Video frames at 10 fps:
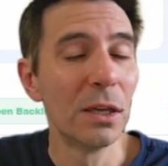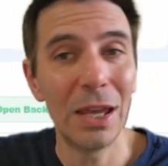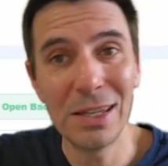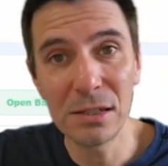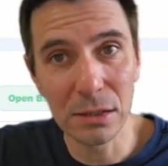
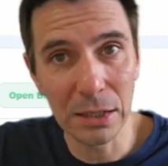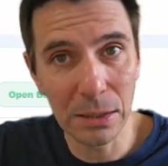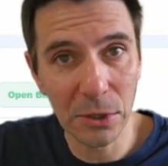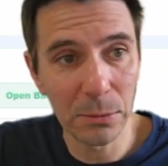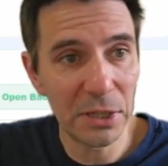Instantly,
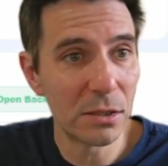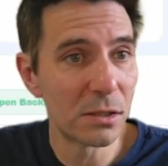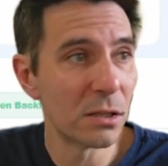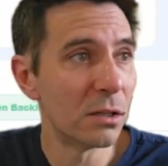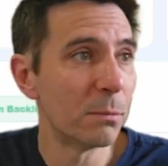I'm going to be
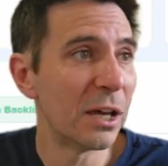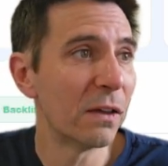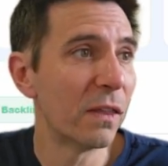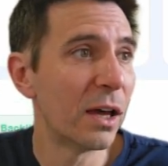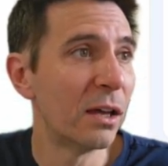concerned
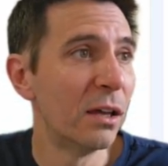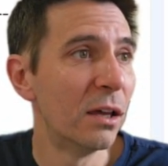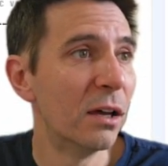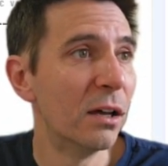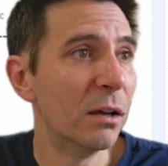about
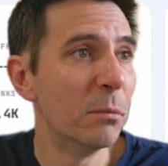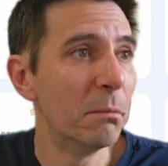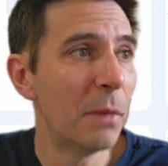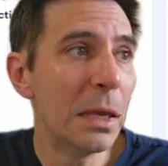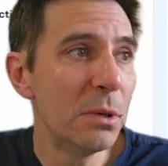that.
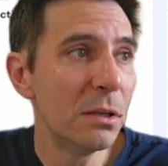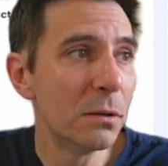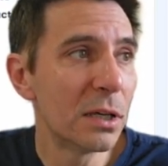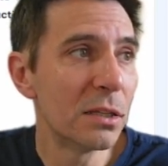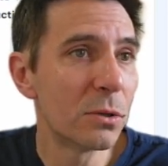Maybe
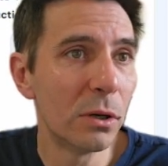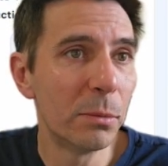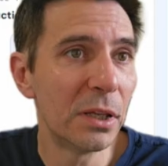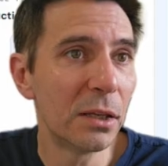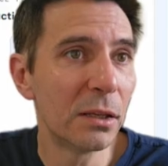look into it a
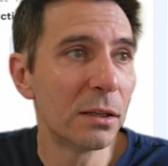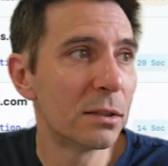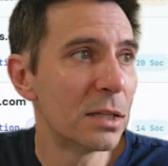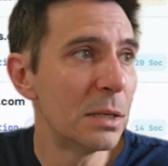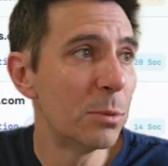bit
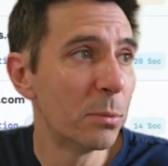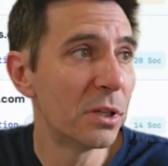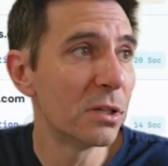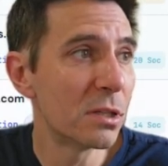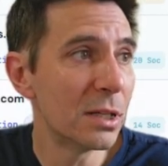deeper
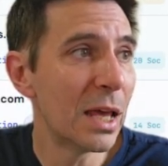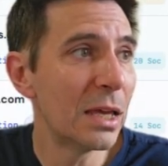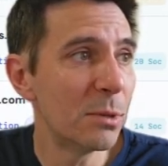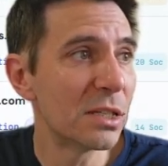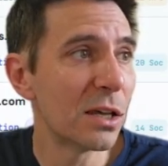because the
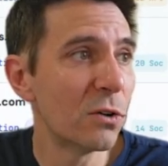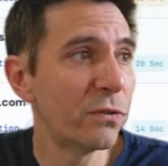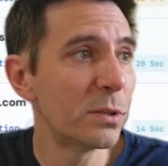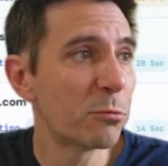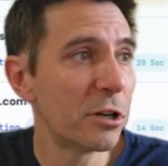name
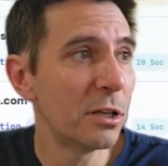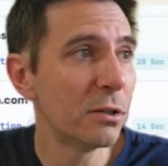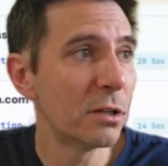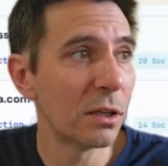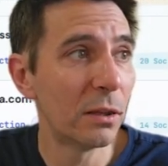itself is pretty
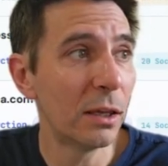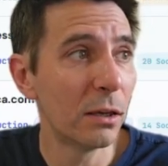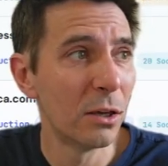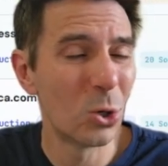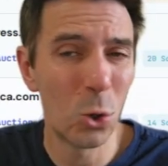good. I
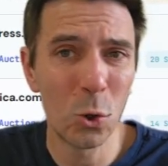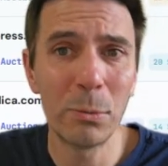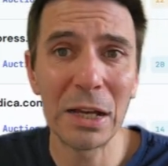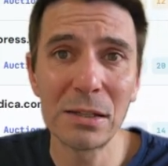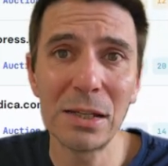think
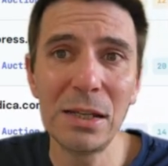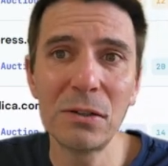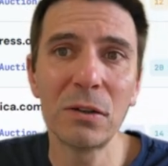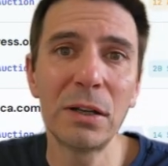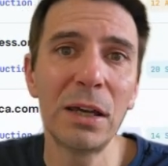
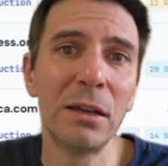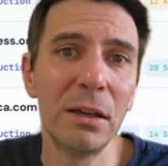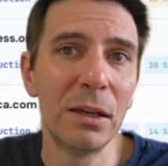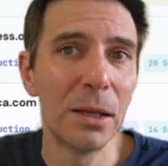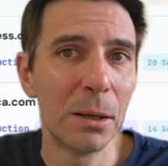coremagazine.net,
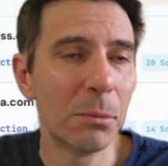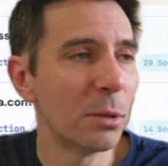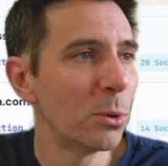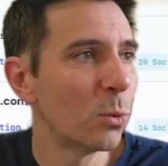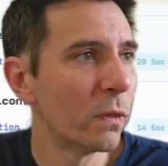that
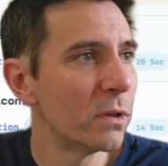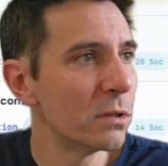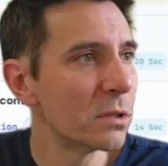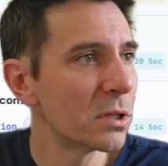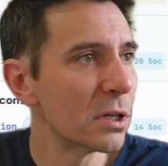might be one
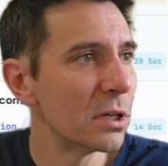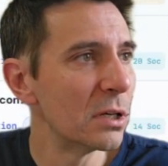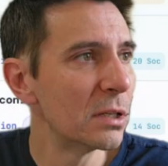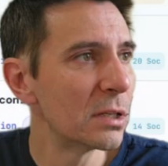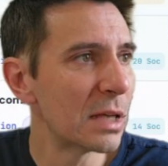that's
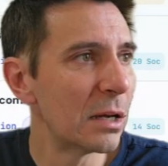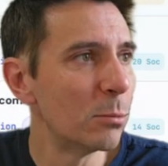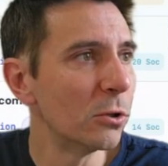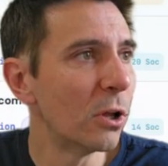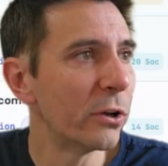
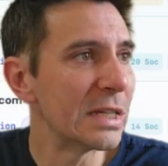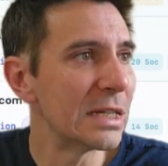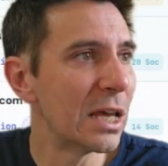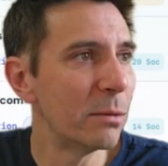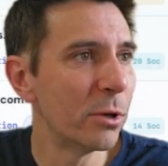sellable on its
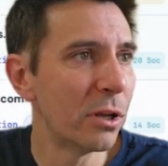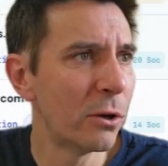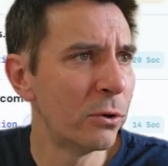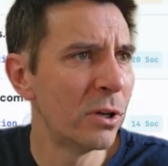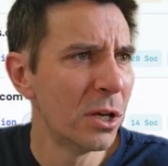name
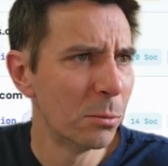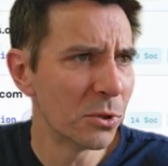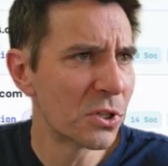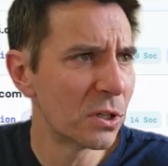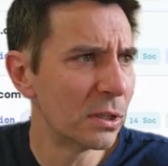alone,
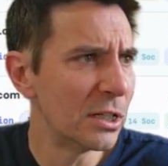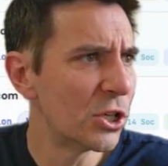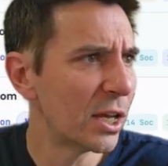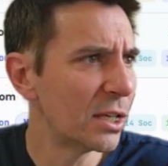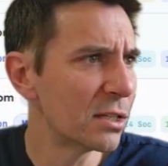but certainly
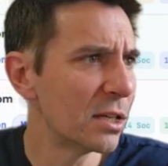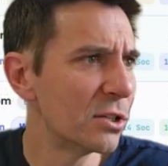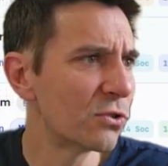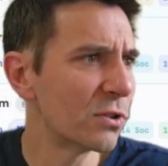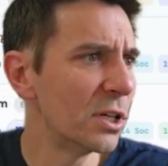check its
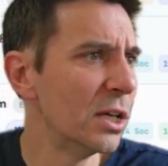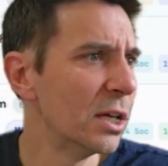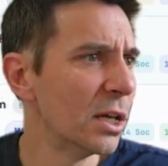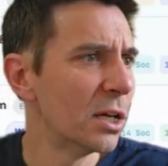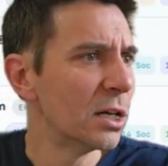history.
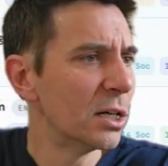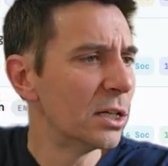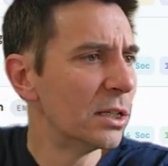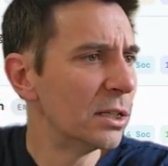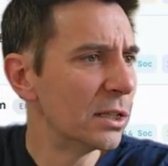
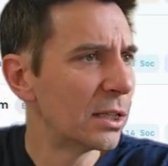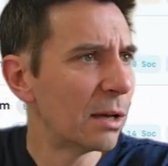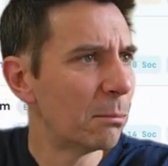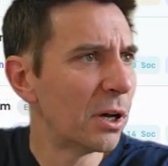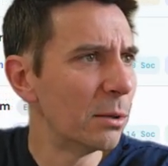
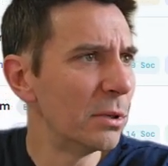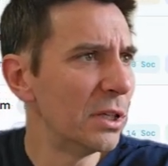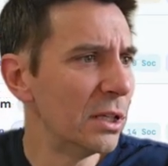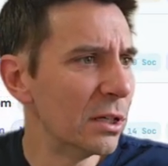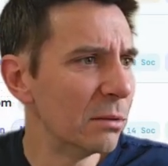That might
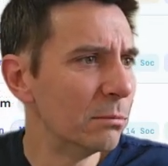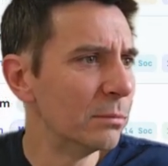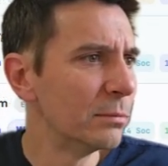be a